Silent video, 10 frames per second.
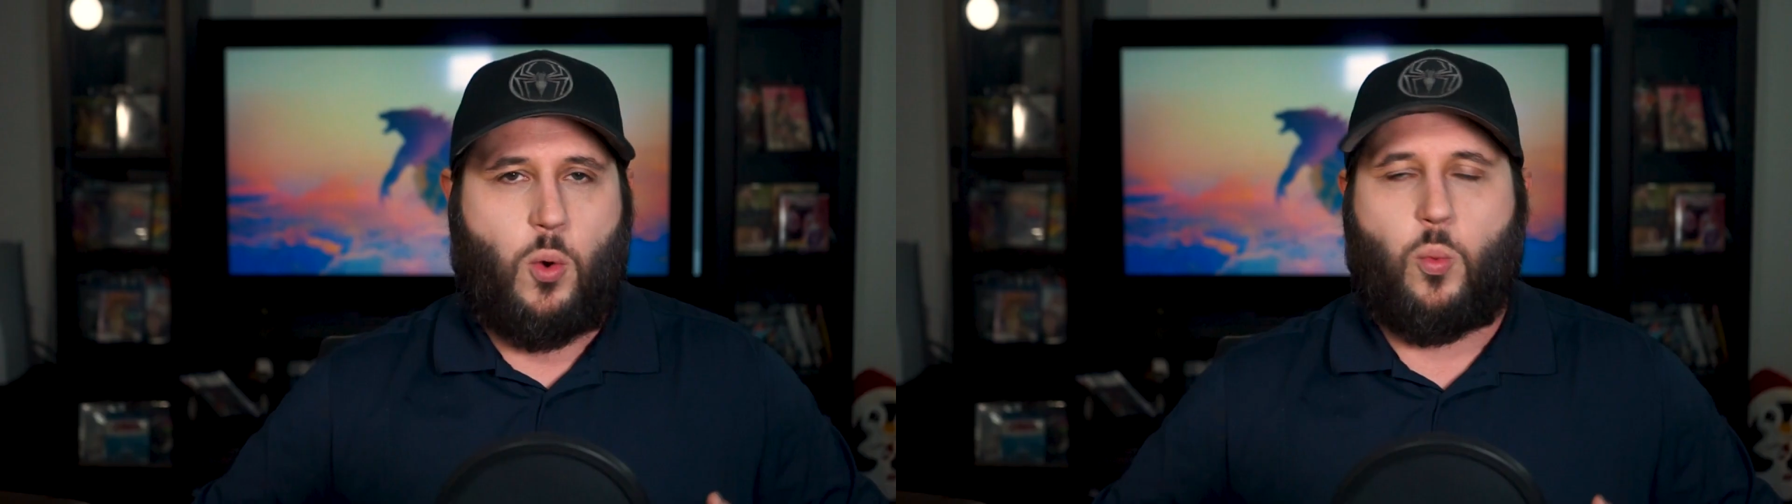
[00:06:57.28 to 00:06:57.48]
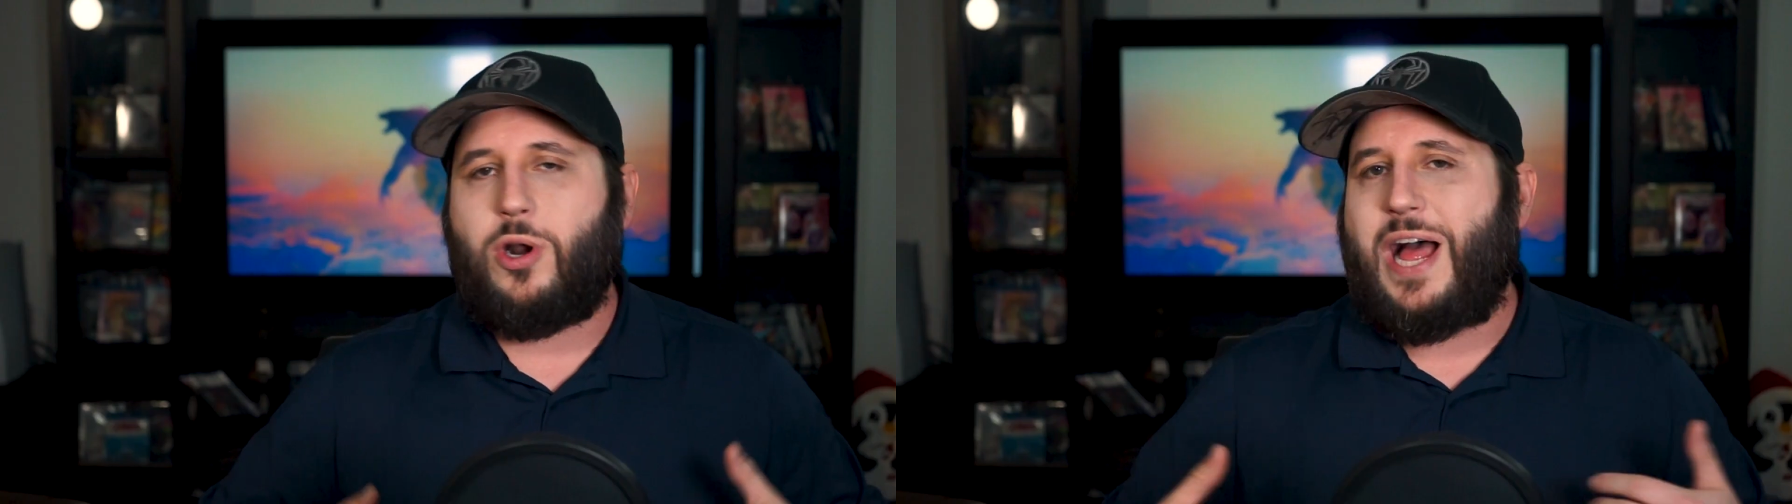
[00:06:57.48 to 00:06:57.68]

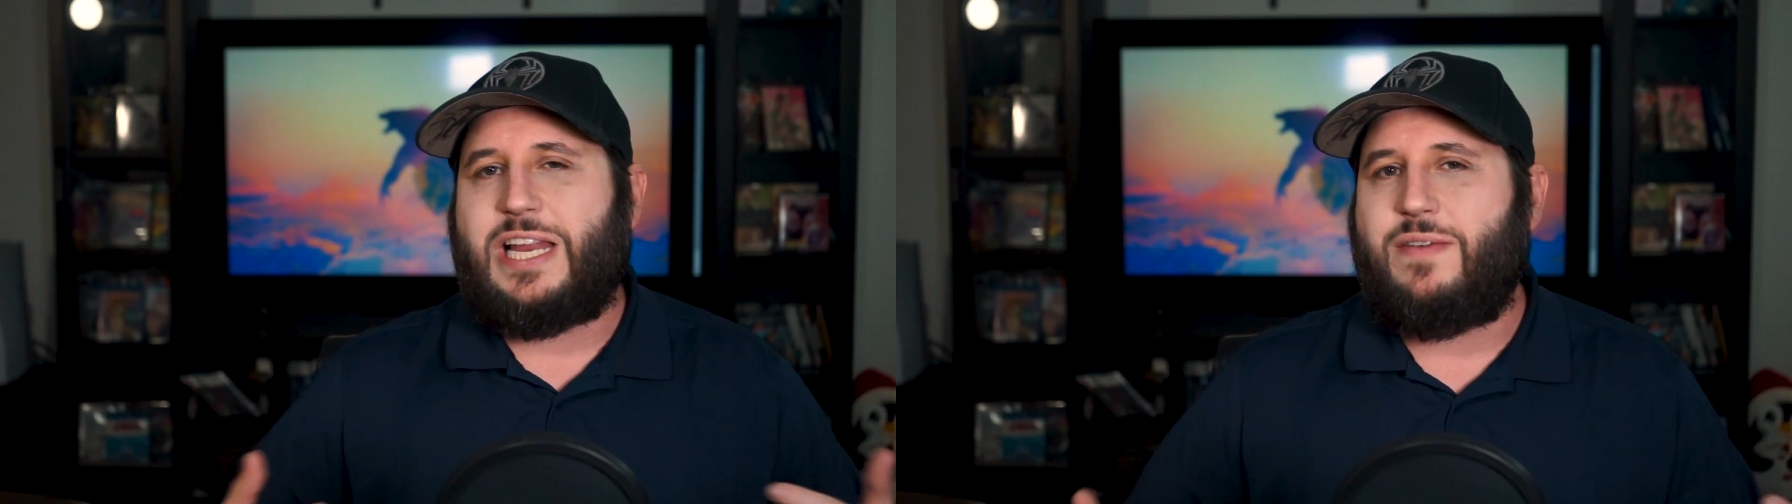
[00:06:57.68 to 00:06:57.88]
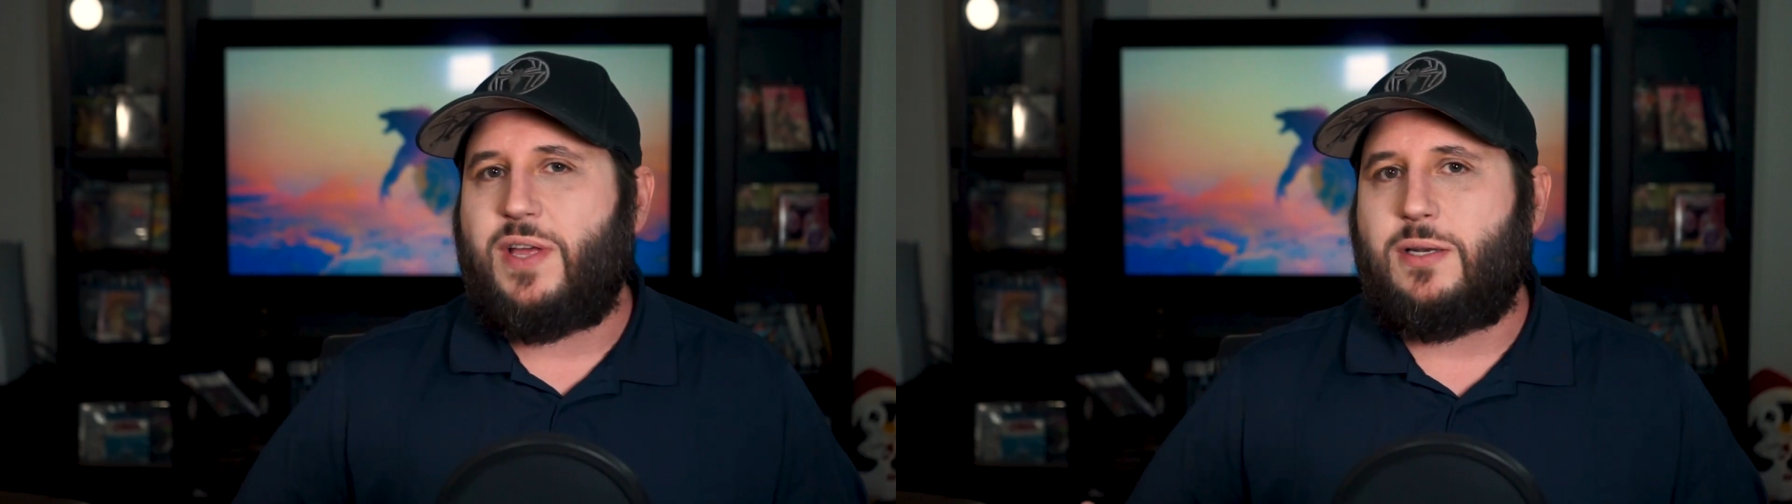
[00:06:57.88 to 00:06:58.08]
We're not
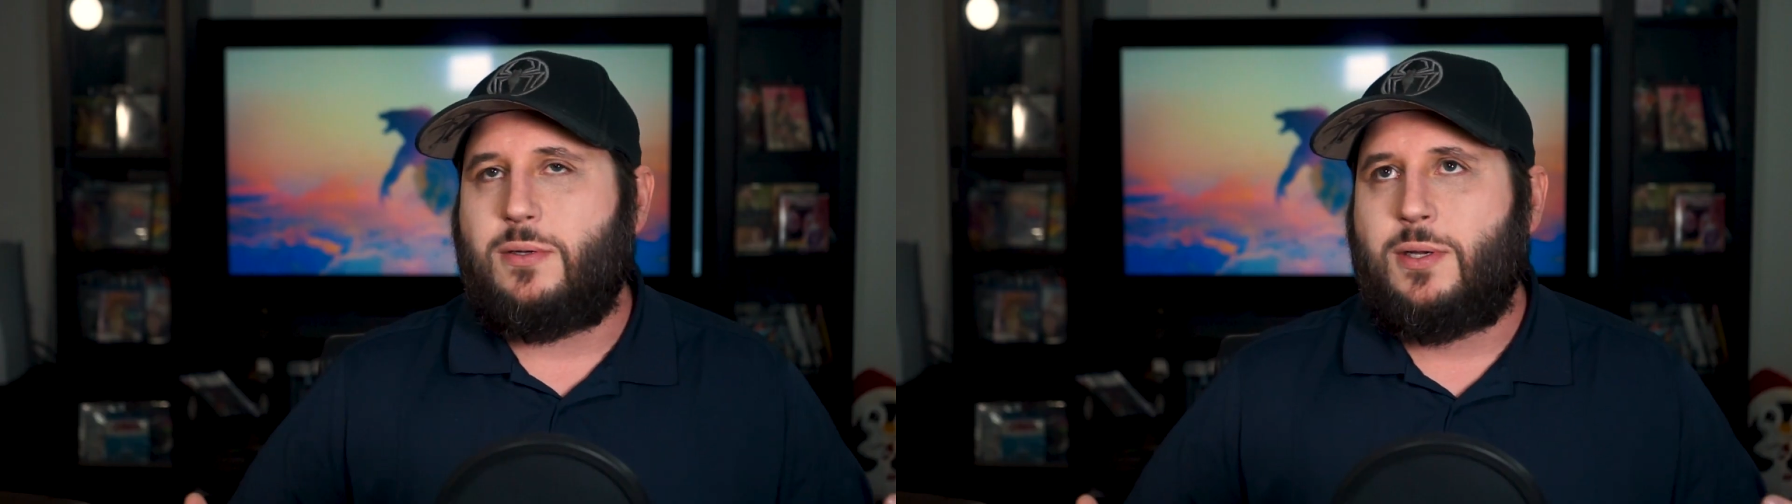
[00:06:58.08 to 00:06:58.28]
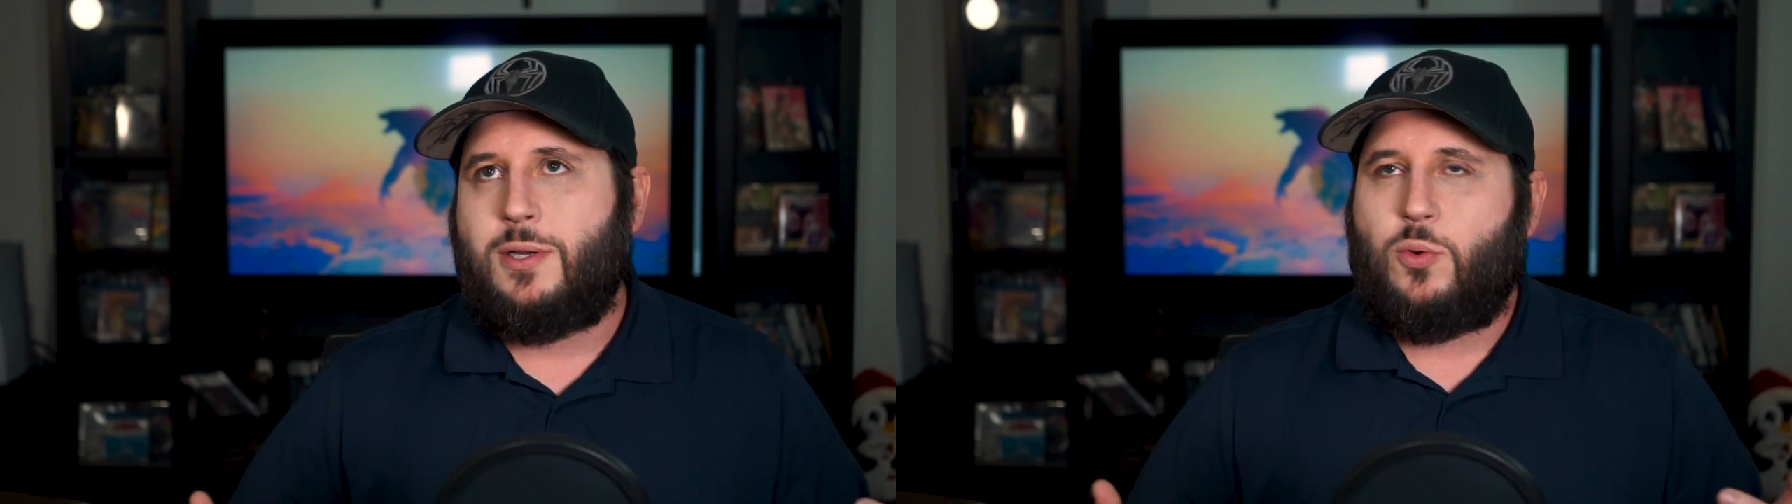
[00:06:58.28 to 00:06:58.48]

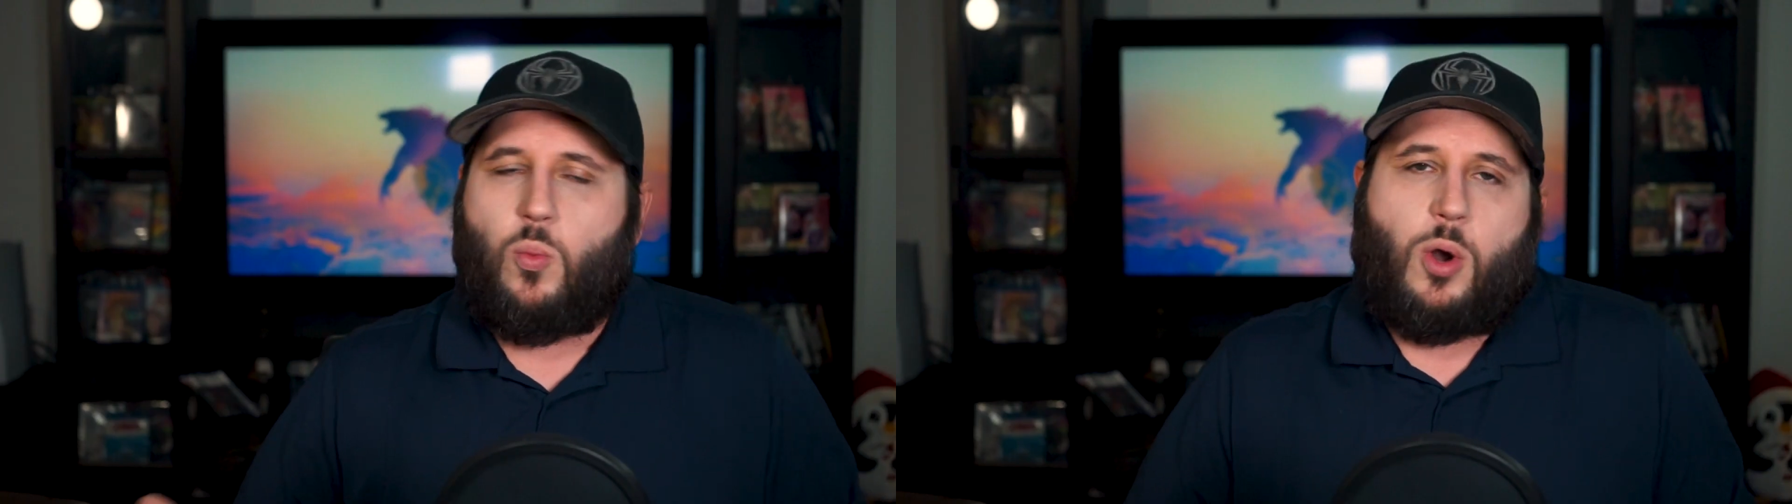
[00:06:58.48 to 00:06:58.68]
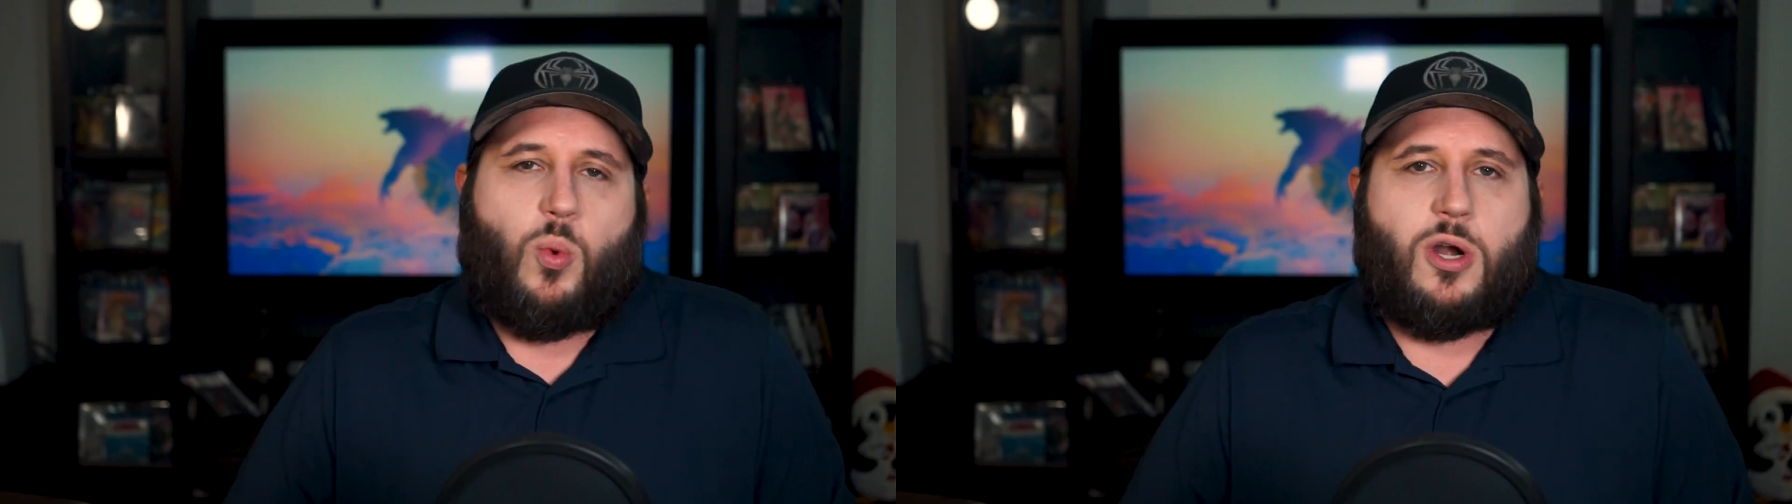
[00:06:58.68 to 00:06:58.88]
even,
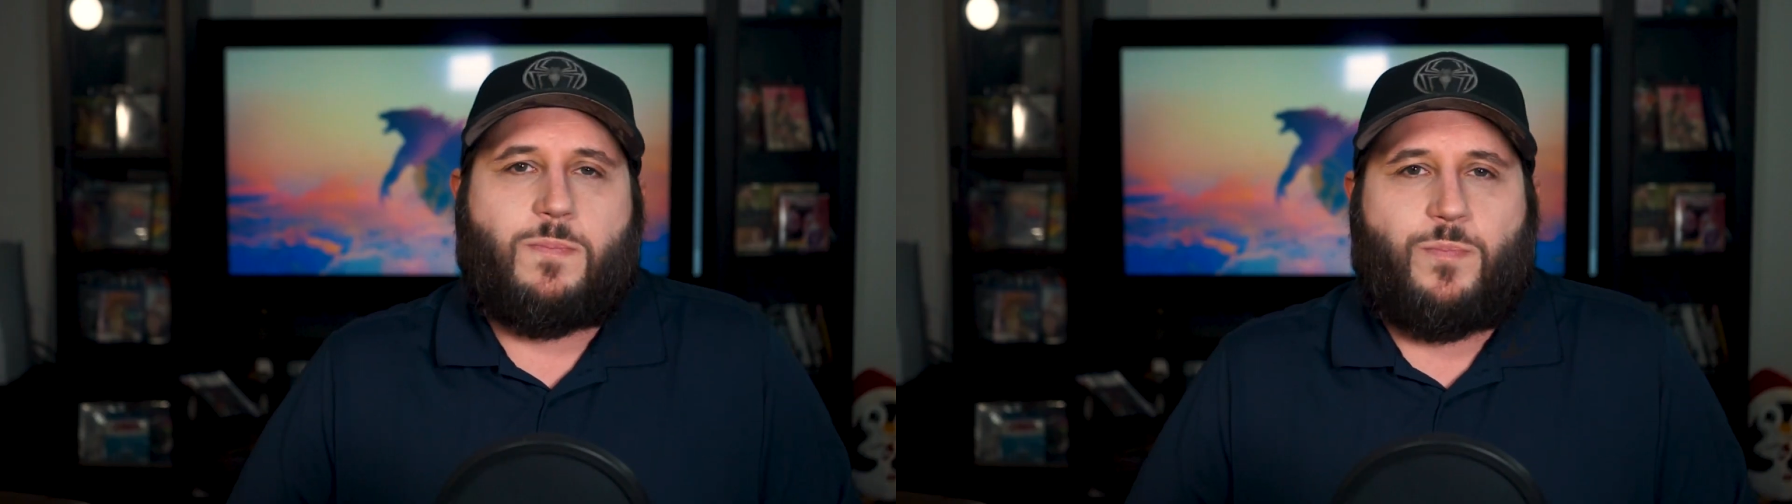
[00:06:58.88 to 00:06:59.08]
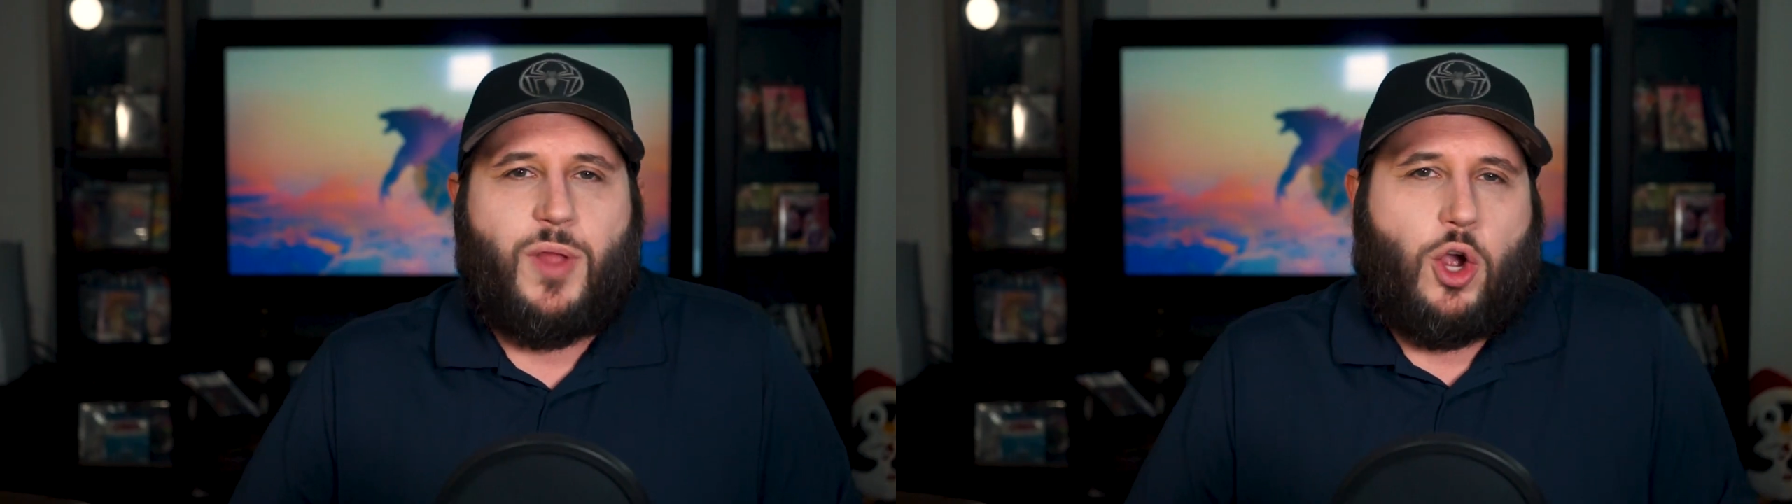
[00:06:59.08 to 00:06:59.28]
we're